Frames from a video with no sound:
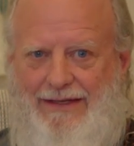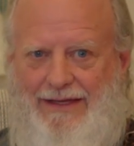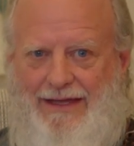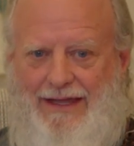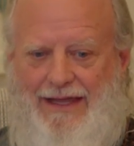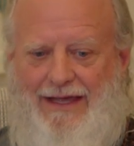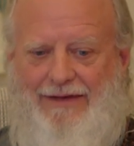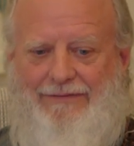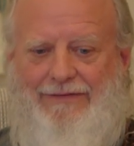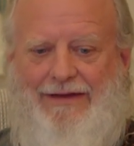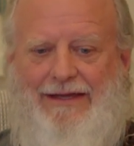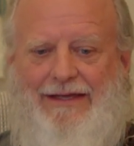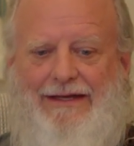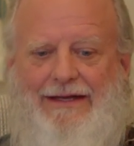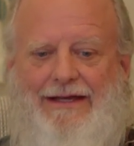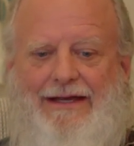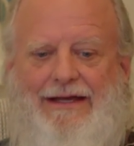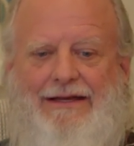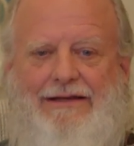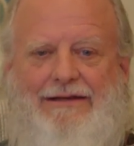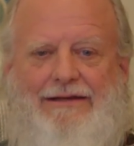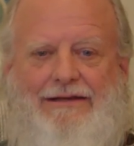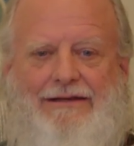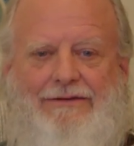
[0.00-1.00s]
having an
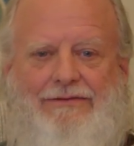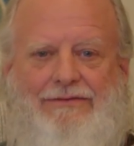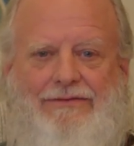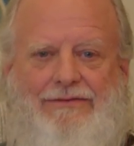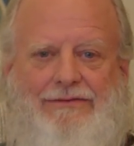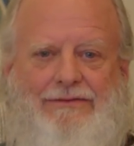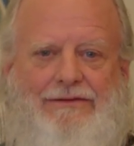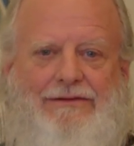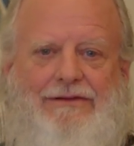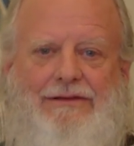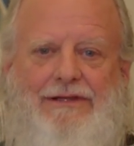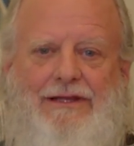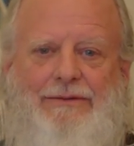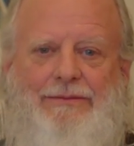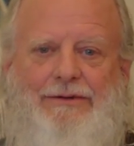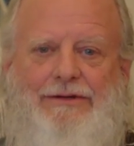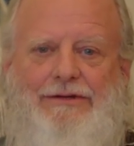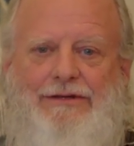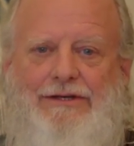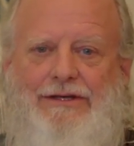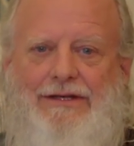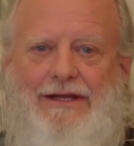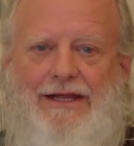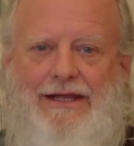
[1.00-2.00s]
idea of
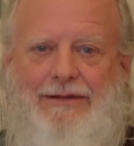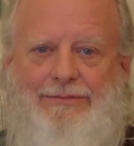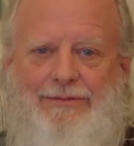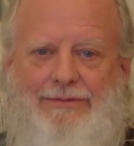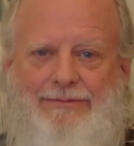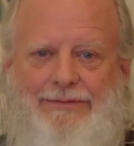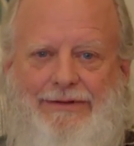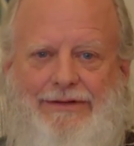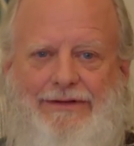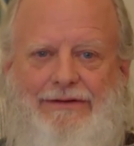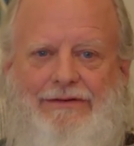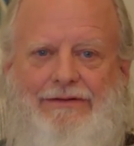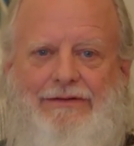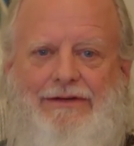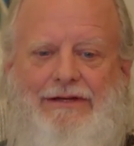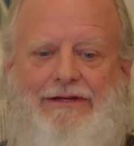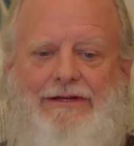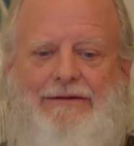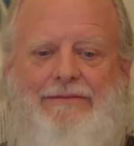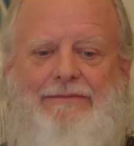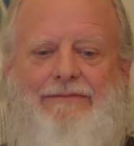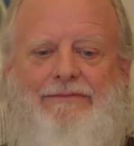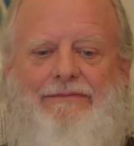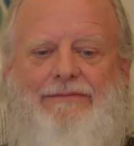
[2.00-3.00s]
limited
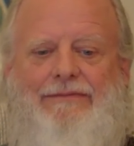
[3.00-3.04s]
capability.